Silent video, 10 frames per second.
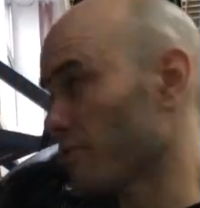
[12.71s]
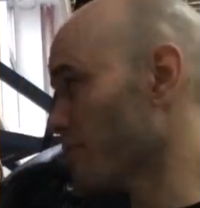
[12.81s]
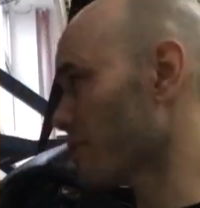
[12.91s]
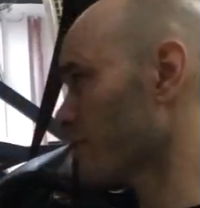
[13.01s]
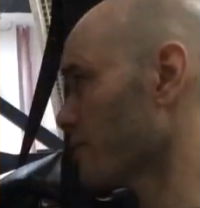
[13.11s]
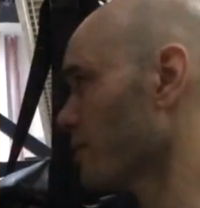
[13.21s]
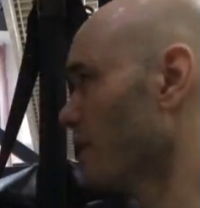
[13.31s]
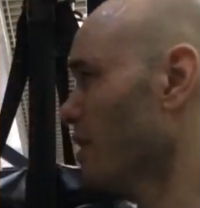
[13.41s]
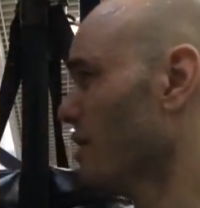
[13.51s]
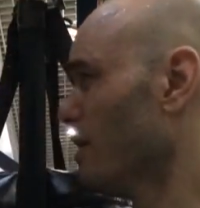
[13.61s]
In fact,
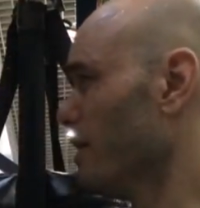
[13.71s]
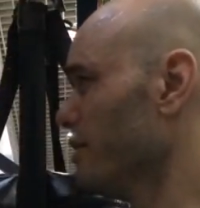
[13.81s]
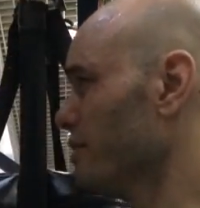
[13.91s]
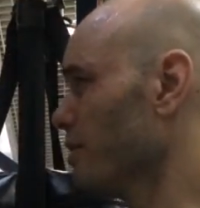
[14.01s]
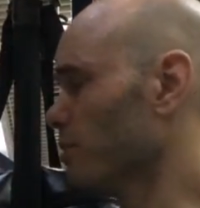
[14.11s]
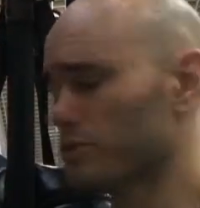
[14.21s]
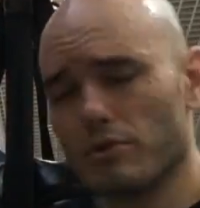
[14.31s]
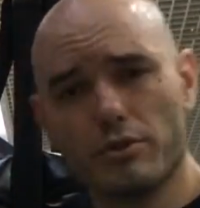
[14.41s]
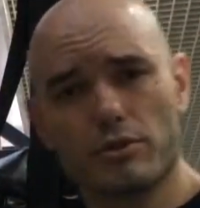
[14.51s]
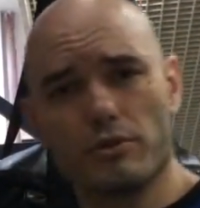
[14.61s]
I was
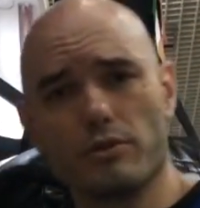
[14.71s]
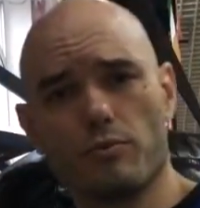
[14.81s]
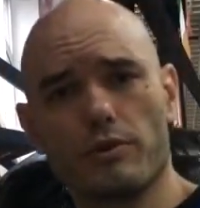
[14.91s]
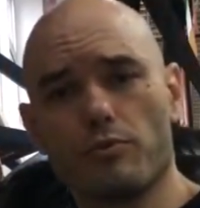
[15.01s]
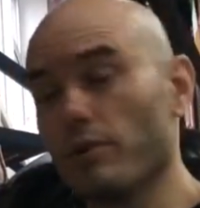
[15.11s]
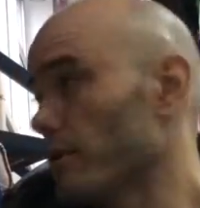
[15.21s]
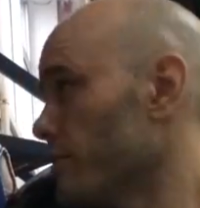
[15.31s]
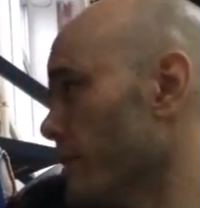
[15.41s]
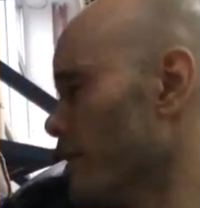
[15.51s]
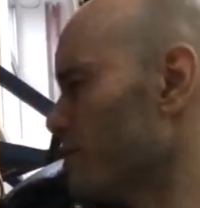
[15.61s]
initially when I
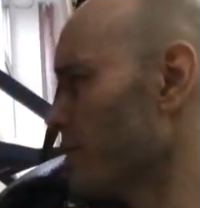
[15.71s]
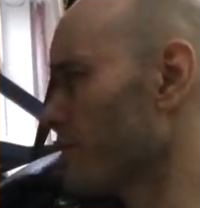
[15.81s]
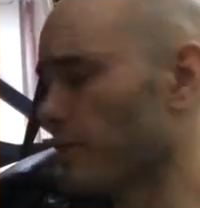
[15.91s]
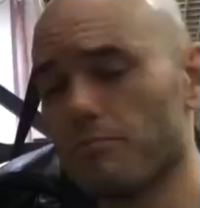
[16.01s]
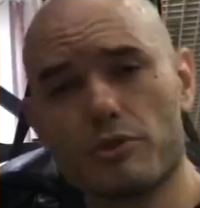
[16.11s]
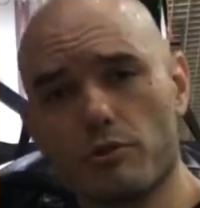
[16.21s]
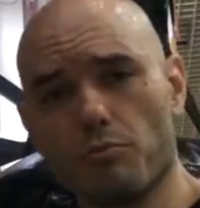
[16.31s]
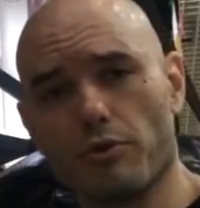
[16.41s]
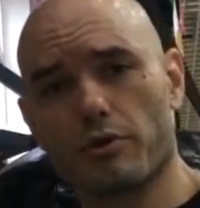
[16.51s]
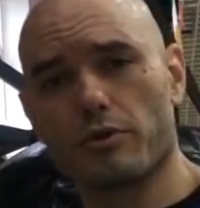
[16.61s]
read Jack Dempsey's
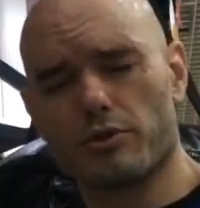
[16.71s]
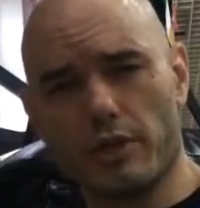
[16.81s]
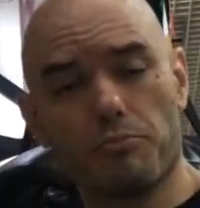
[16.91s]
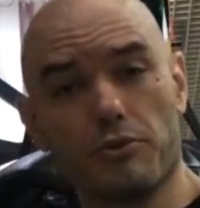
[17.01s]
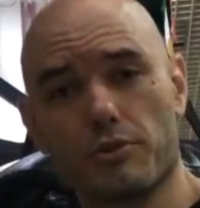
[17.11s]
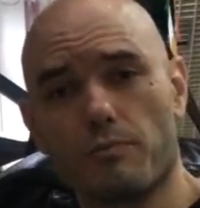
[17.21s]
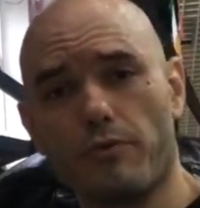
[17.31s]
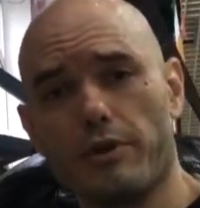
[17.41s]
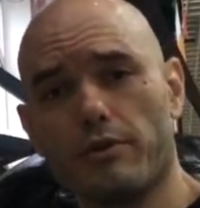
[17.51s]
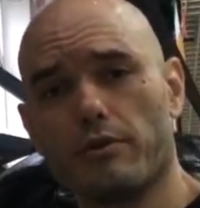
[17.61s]
book, Championship
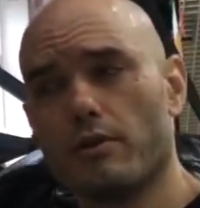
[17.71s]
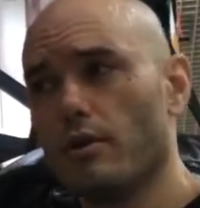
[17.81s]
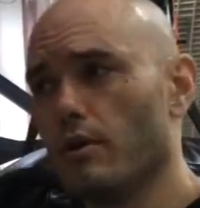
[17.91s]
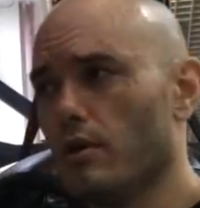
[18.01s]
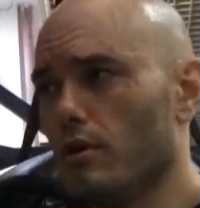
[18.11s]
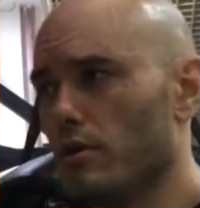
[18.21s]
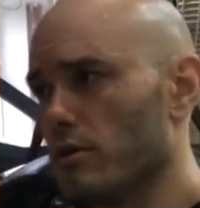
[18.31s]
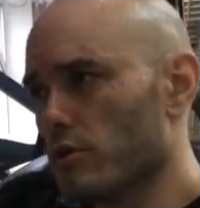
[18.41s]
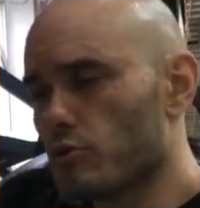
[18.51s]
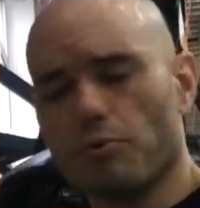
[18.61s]
Fighting,
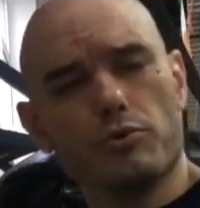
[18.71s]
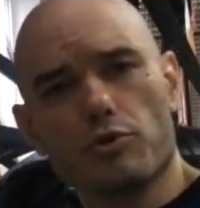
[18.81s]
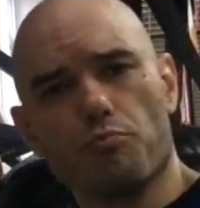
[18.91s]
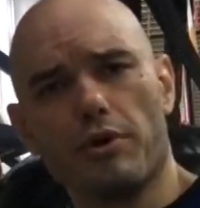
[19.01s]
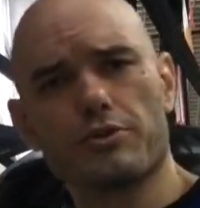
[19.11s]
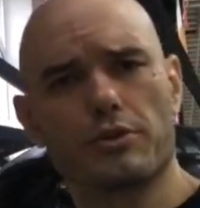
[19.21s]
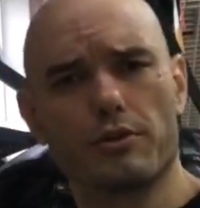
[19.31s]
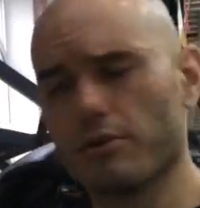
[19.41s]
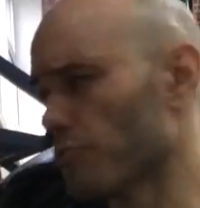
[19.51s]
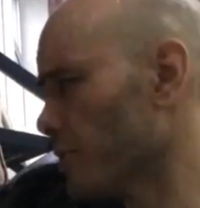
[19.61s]
Explosive Punching
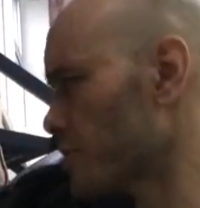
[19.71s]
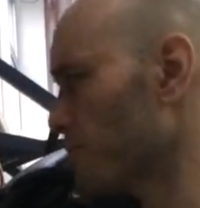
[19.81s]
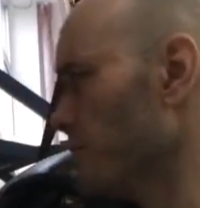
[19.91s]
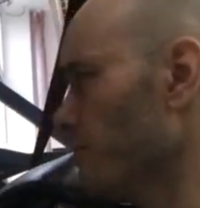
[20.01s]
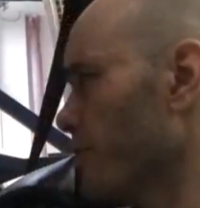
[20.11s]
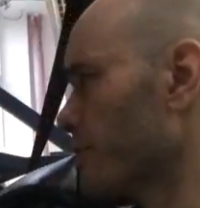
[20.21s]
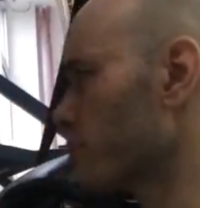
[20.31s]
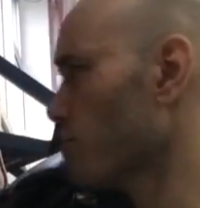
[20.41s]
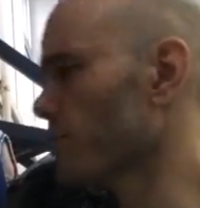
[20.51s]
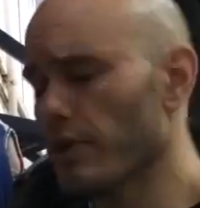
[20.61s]
and Aggressive Defense.
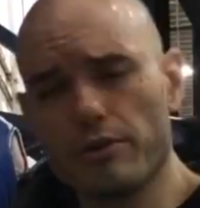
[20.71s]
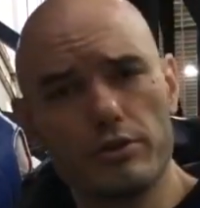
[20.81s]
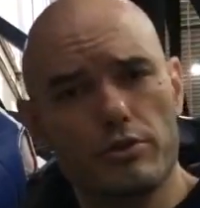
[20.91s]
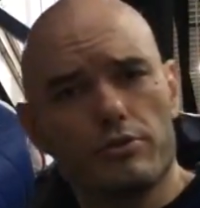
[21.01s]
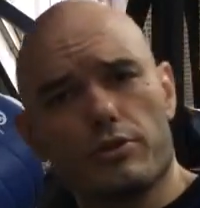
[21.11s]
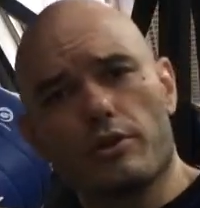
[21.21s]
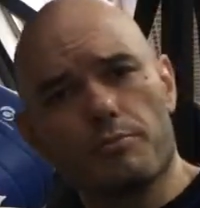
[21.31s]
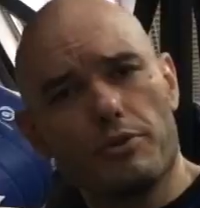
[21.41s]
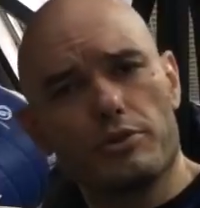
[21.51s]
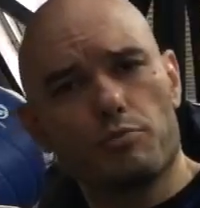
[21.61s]
Toward the end, he starts
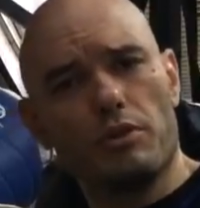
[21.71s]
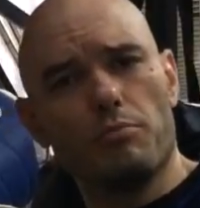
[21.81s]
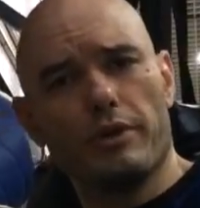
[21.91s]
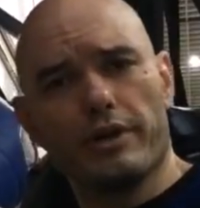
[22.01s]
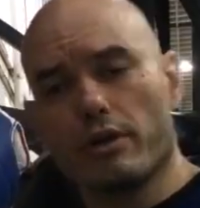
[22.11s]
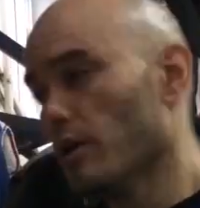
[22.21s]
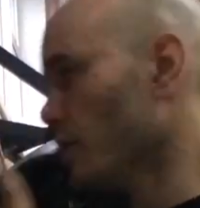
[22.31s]
talking about the speed bag.